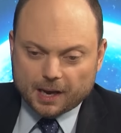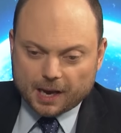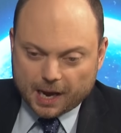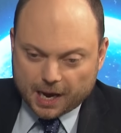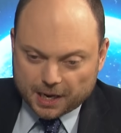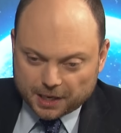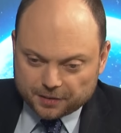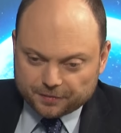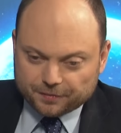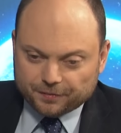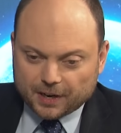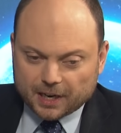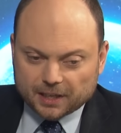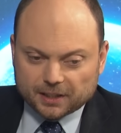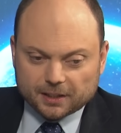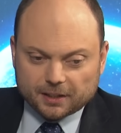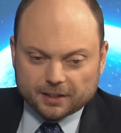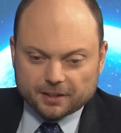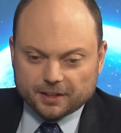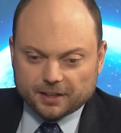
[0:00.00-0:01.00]
And then
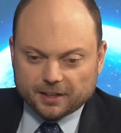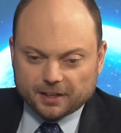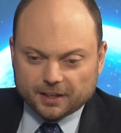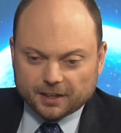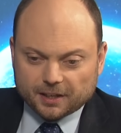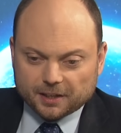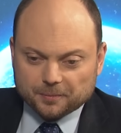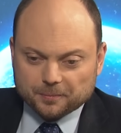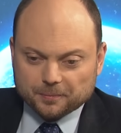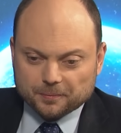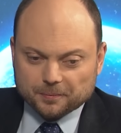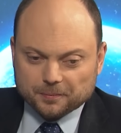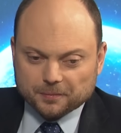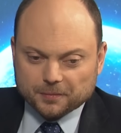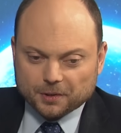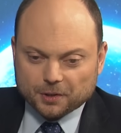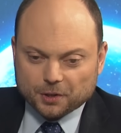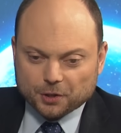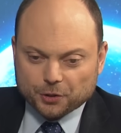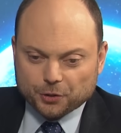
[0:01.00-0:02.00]
finally, the
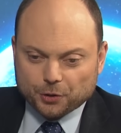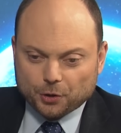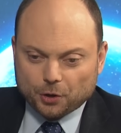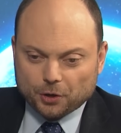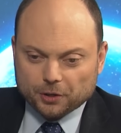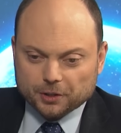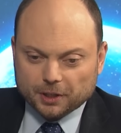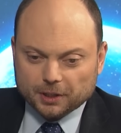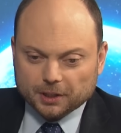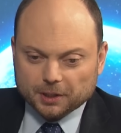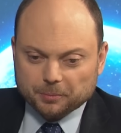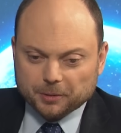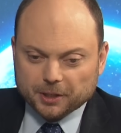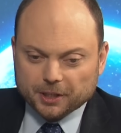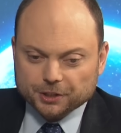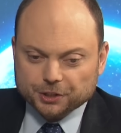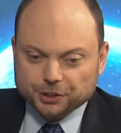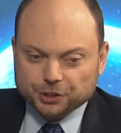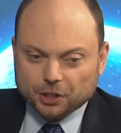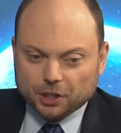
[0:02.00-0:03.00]
third and the
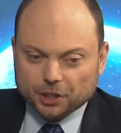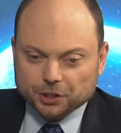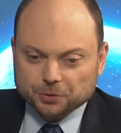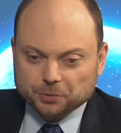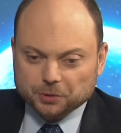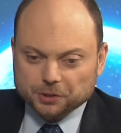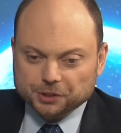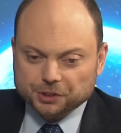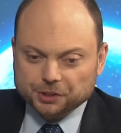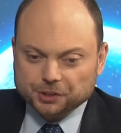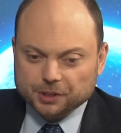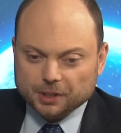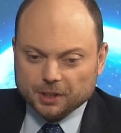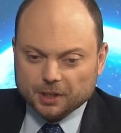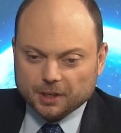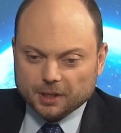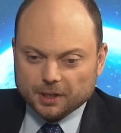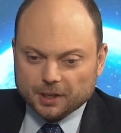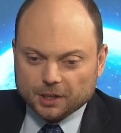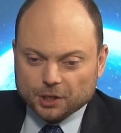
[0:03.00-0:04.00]
biggest charge was
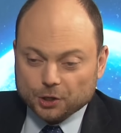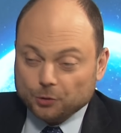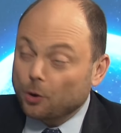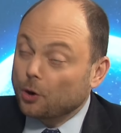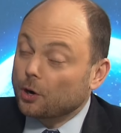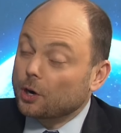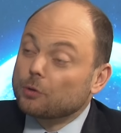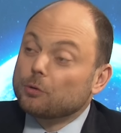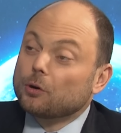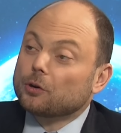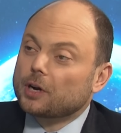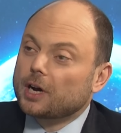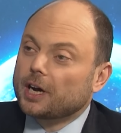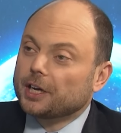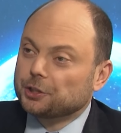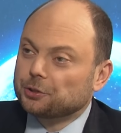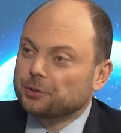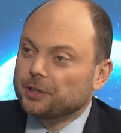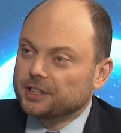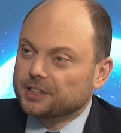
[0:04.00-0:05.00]
quote-unquote high
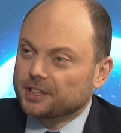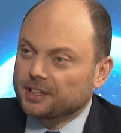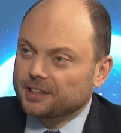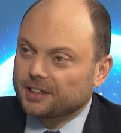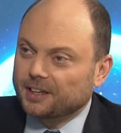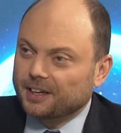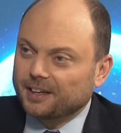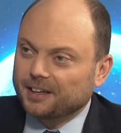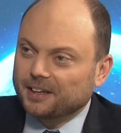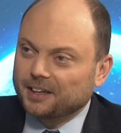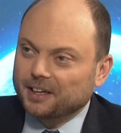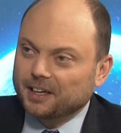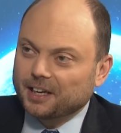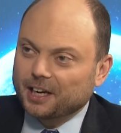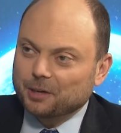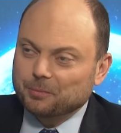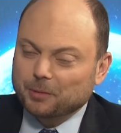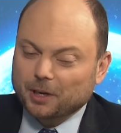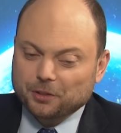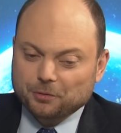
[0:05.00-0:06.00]
treason.
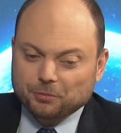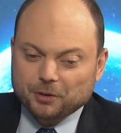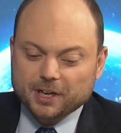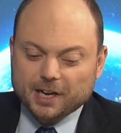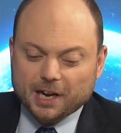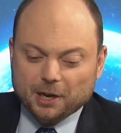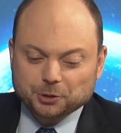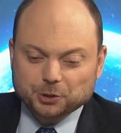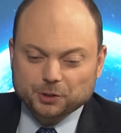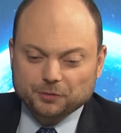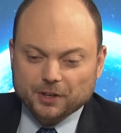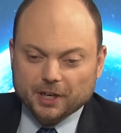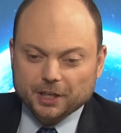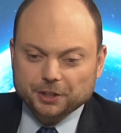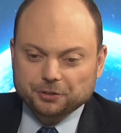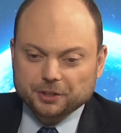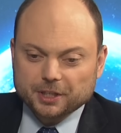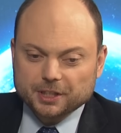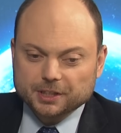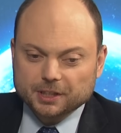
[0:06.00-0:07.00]
And my 3 counts of high
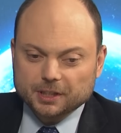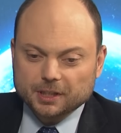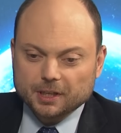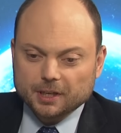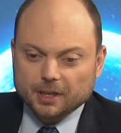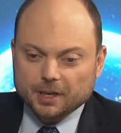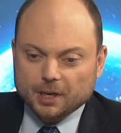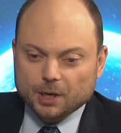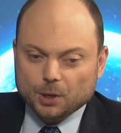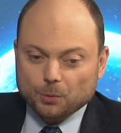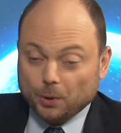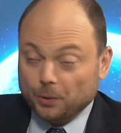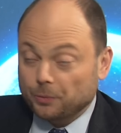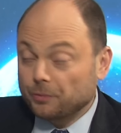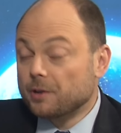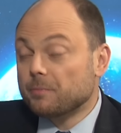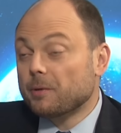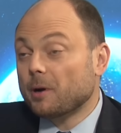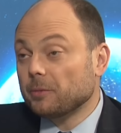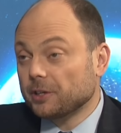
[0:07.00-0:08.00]
treason were
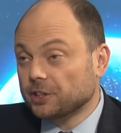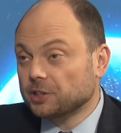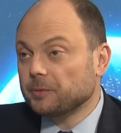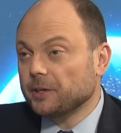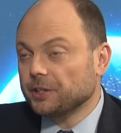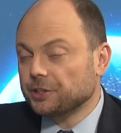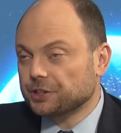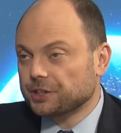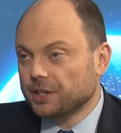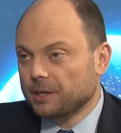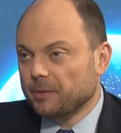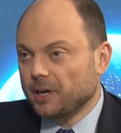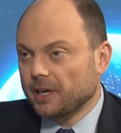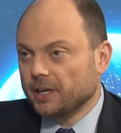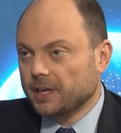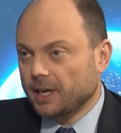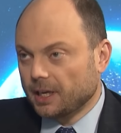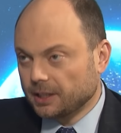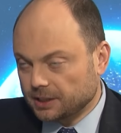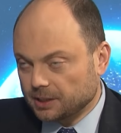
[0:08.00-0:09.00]
3 public speeches I made
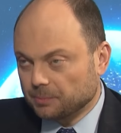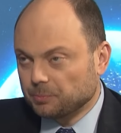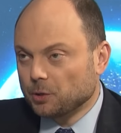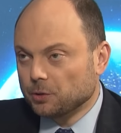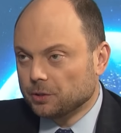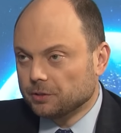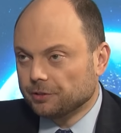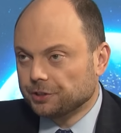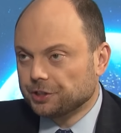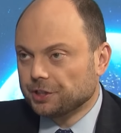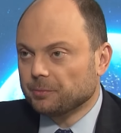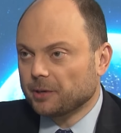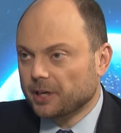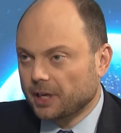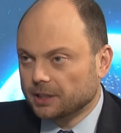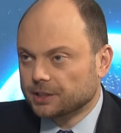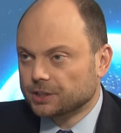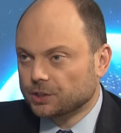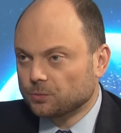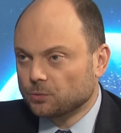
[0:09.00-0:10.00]
against the Putin regime,
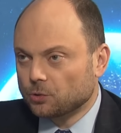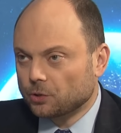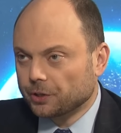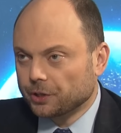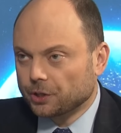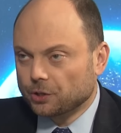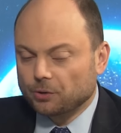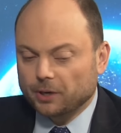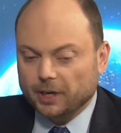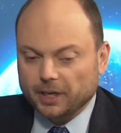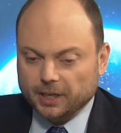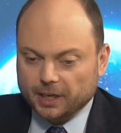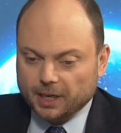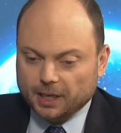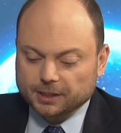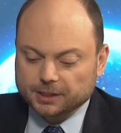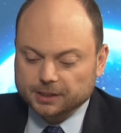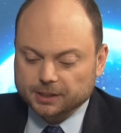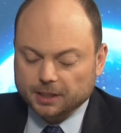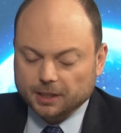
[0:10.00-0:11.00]
against the war in Ukraine,
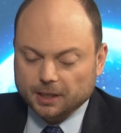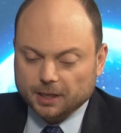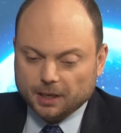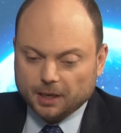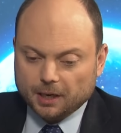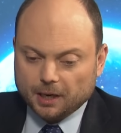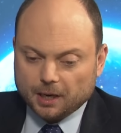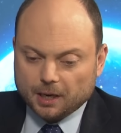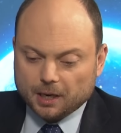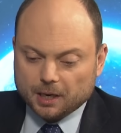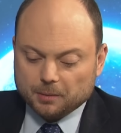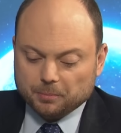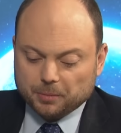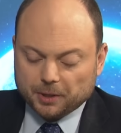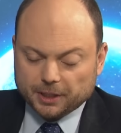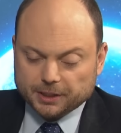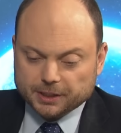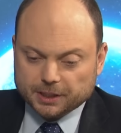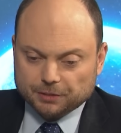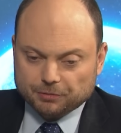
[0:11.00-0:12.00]
against
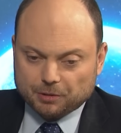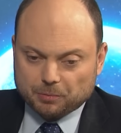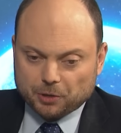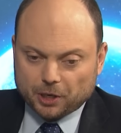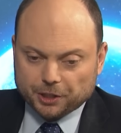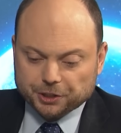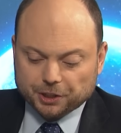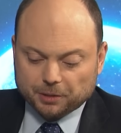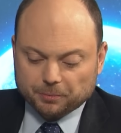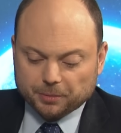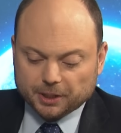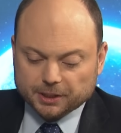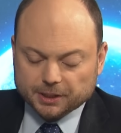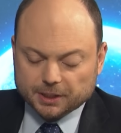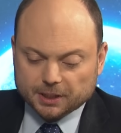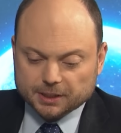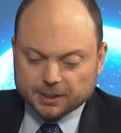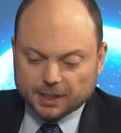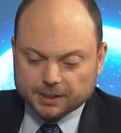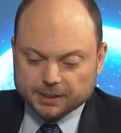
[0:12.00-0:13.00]
political repression and
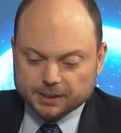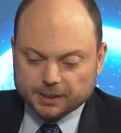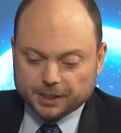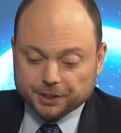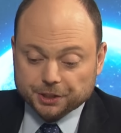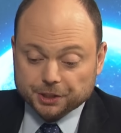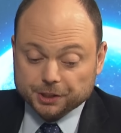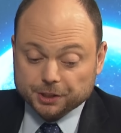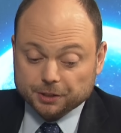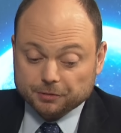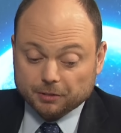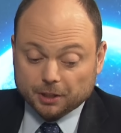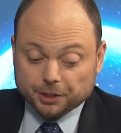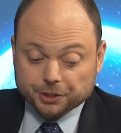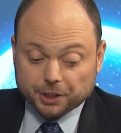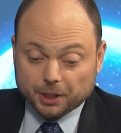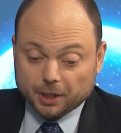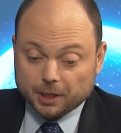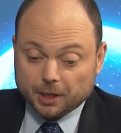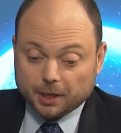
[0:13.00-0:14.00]
political assassinations in
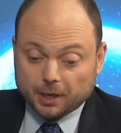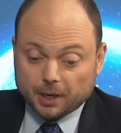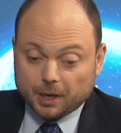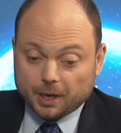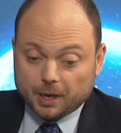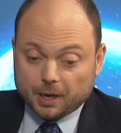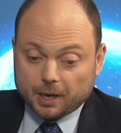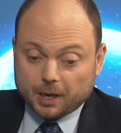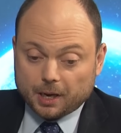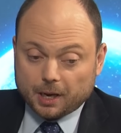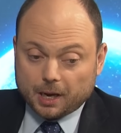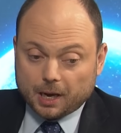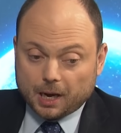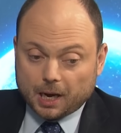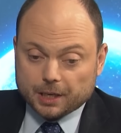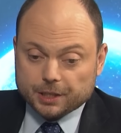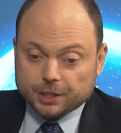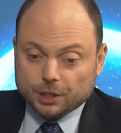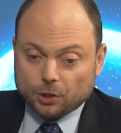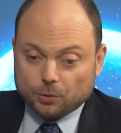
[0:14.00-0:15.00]
Russia.
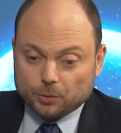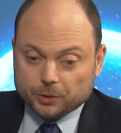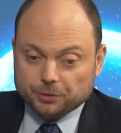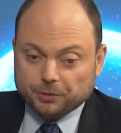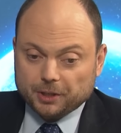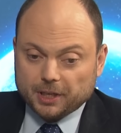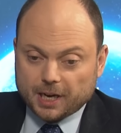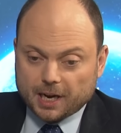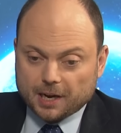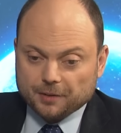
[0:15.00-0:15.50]
And, you know, we'd really